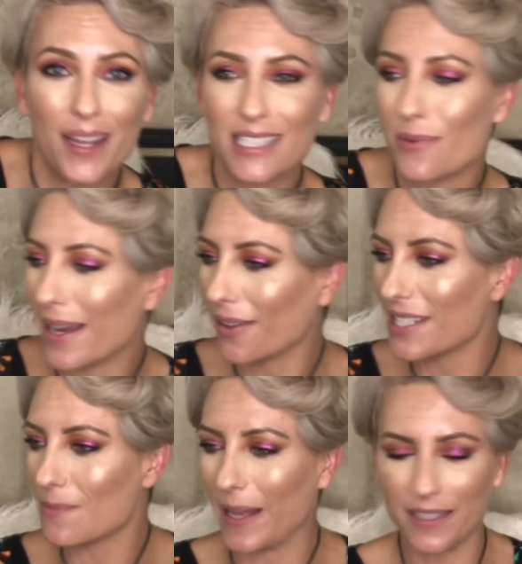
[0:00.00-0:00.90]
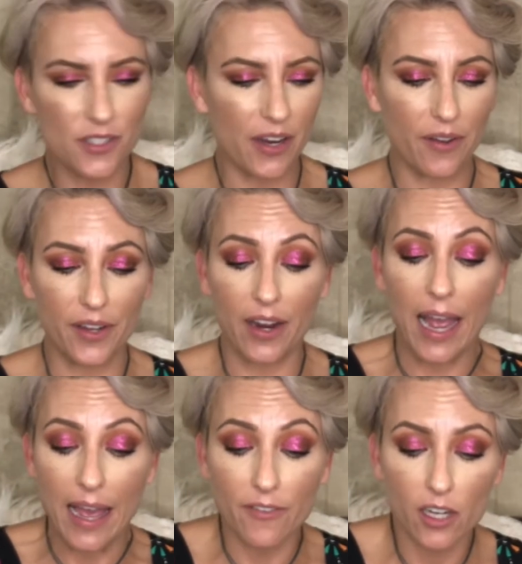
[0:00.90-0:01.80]
that's why all these palettes are out here.
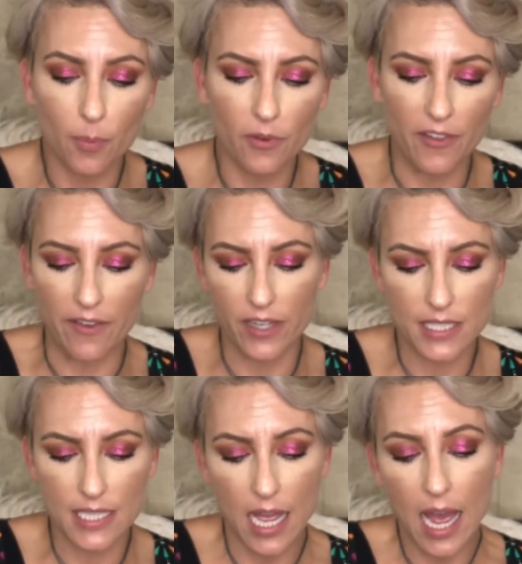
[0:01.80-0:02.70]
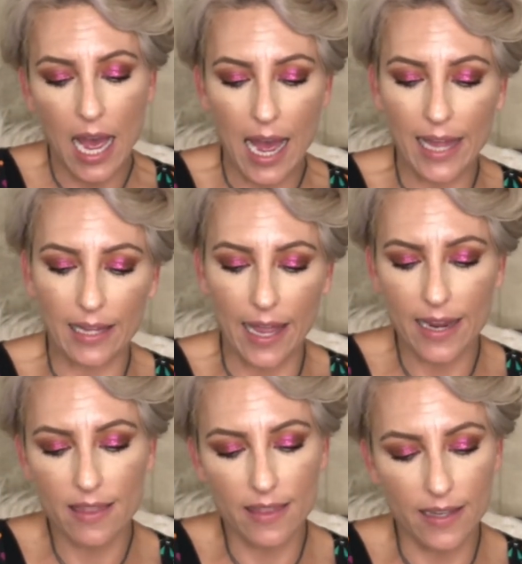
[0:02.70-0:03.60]
I have a couple favorites. I
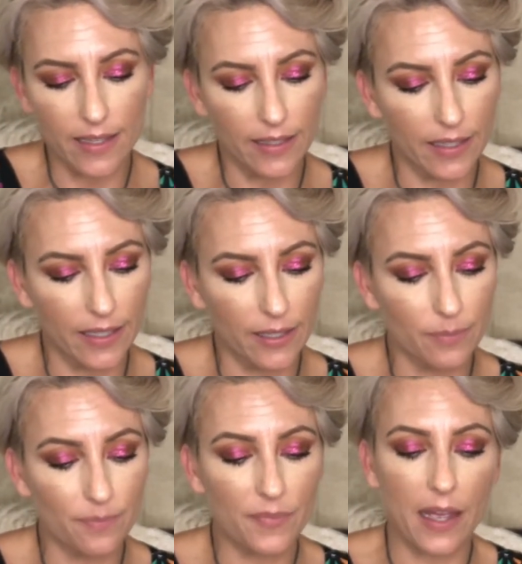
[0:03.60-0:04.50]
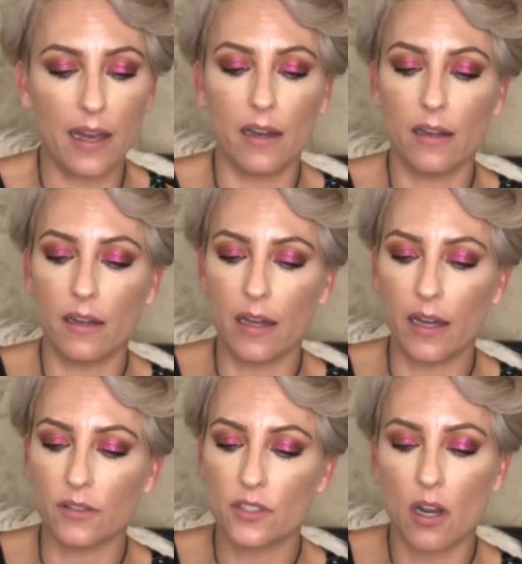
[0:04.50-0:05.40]
like the um,
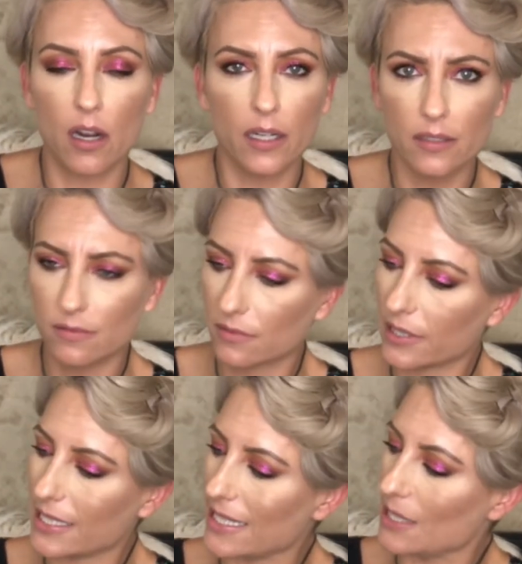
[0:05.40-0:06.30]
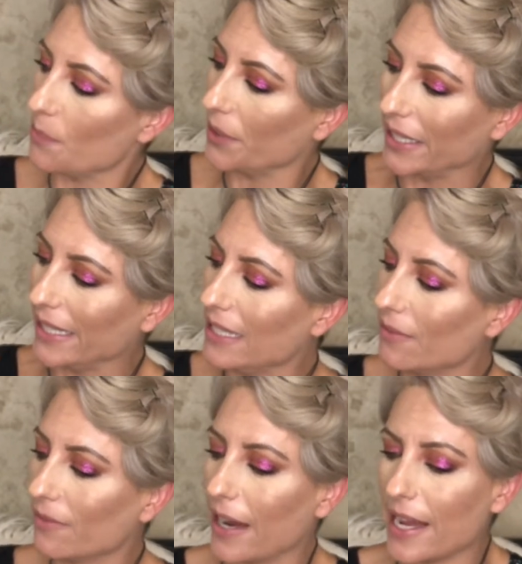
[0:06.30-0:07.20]
Altar because it's pretty,
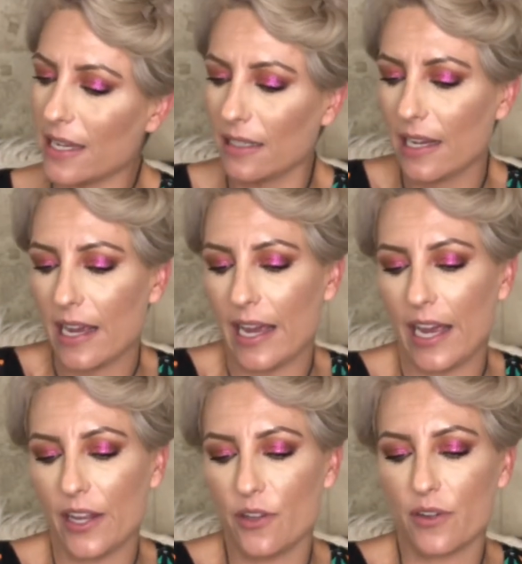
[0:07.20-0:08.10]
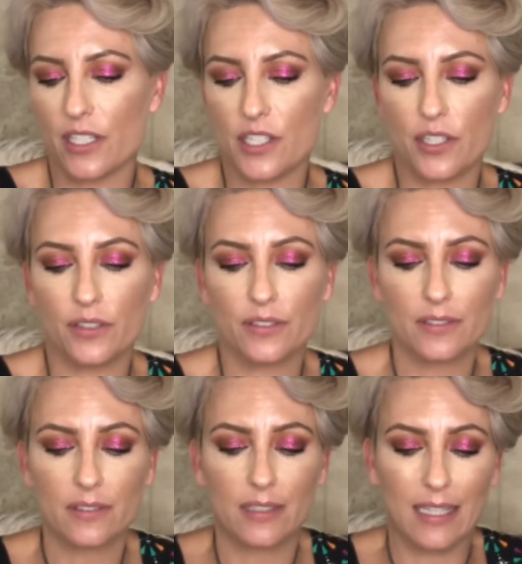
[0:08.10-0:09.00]
right? And you can do
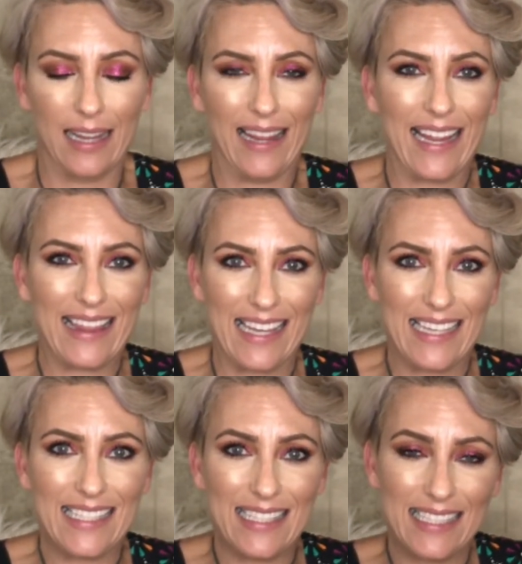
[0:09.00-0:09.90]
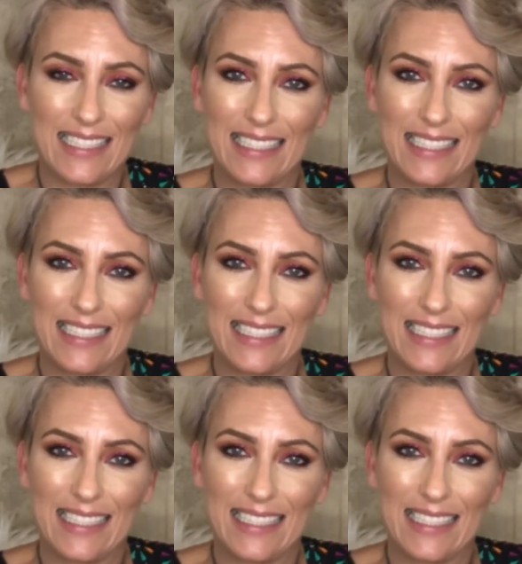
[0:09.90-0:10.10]
like this,